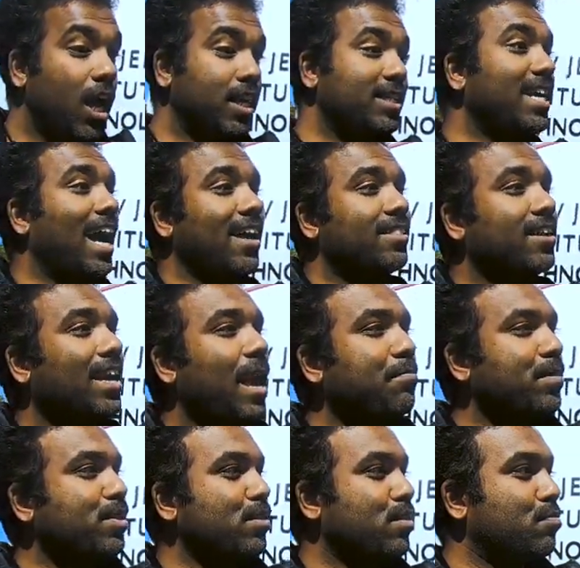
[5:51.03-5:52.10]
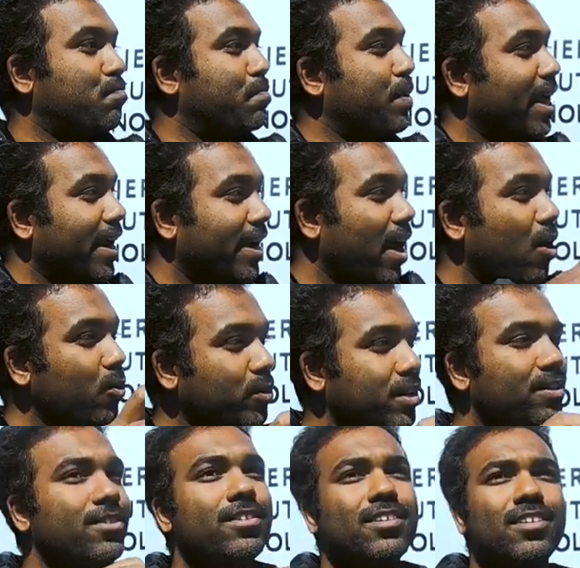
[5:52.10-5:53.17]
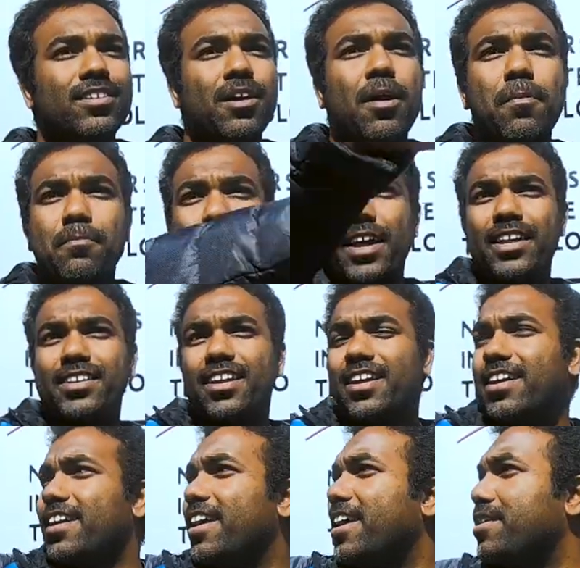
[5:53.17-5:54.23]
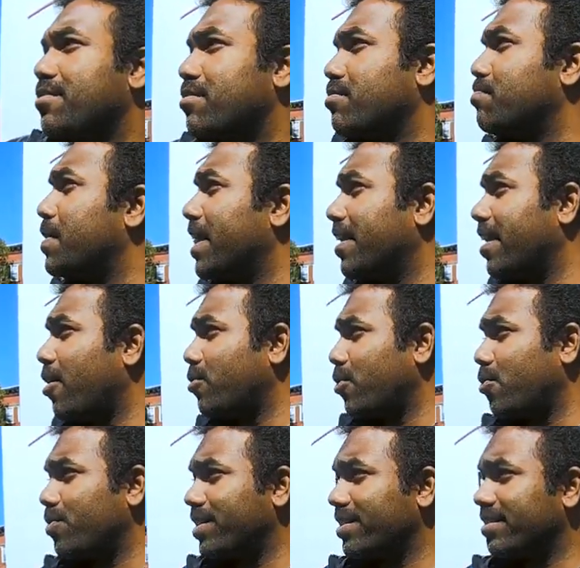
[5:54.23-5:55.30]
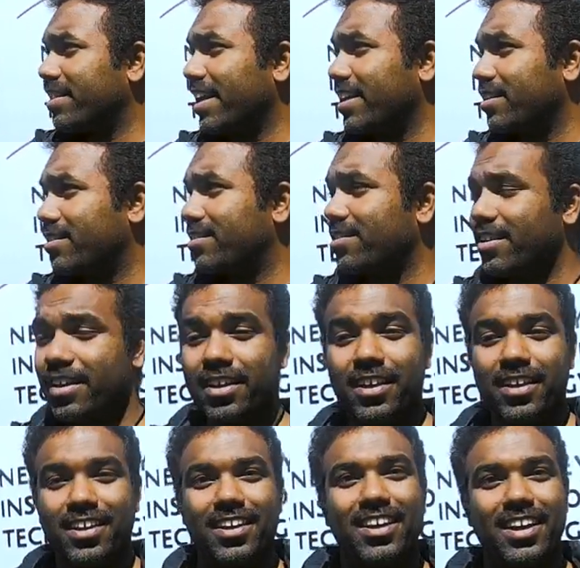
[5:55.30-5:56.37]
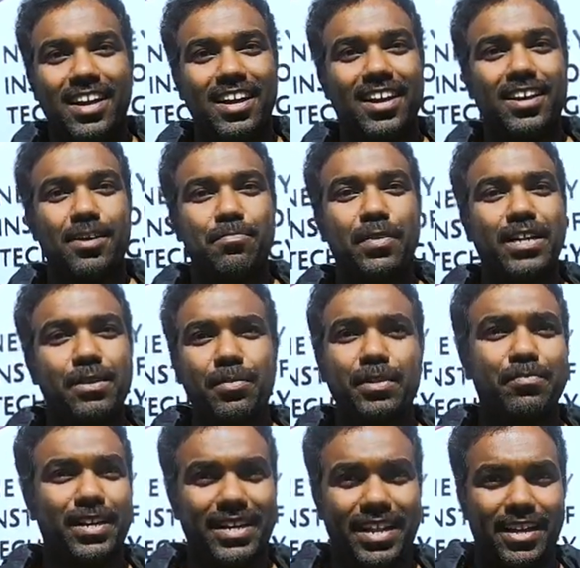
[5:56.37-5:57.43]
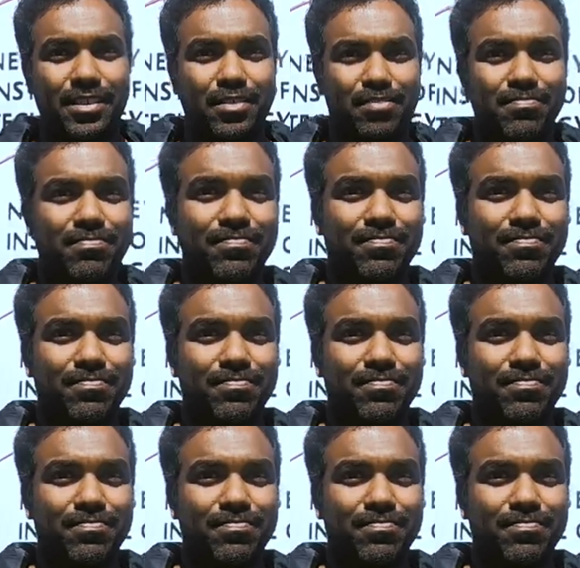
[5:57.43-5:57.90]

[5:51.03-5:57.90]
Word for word: yeah the campus is spread out but it's spread out over like uh, multiple buildings